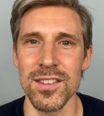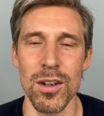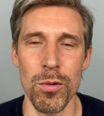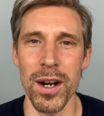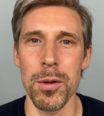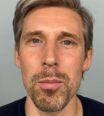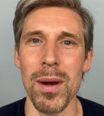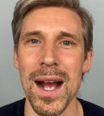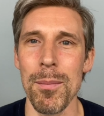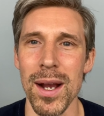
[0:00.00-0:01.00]
around
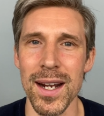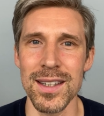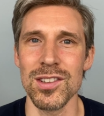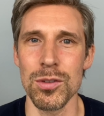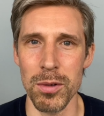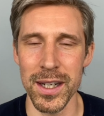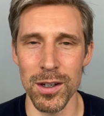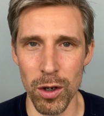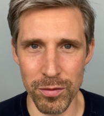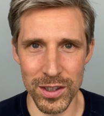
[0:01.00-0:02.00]
Batman is great.
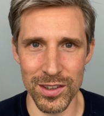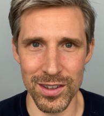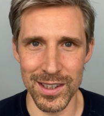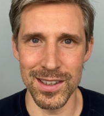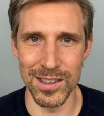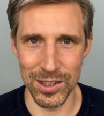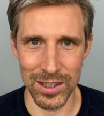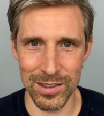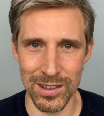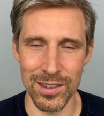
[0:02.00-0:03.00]
Obviously, the
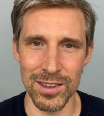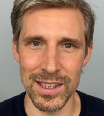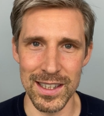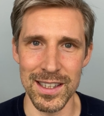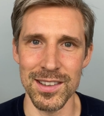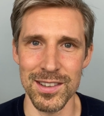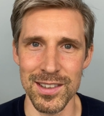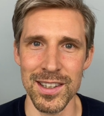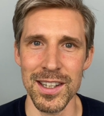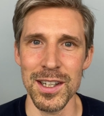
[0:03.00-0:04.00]
Justice League
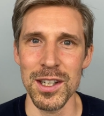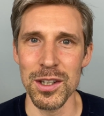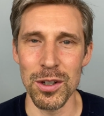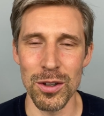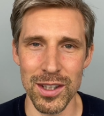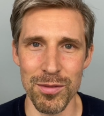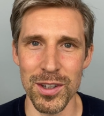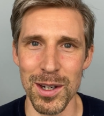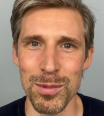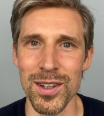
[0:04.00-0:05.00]
is not
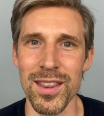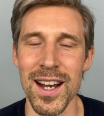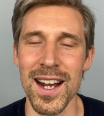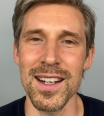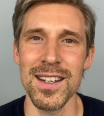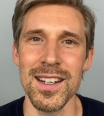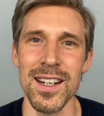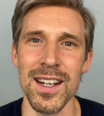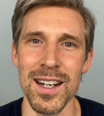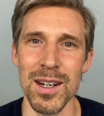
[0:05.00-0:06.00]
living up to that.
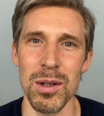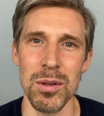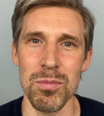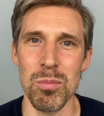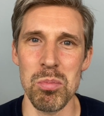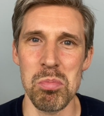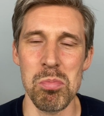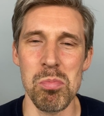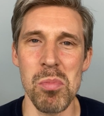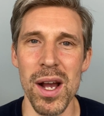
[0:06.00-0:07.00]
I
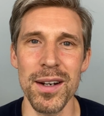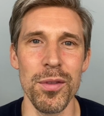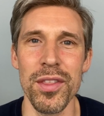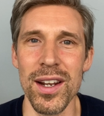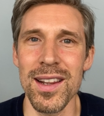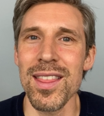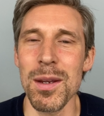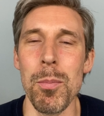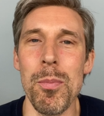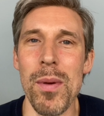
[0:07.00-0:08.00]
didn't
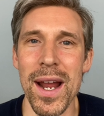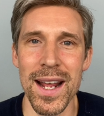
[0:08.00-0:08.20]
think Ben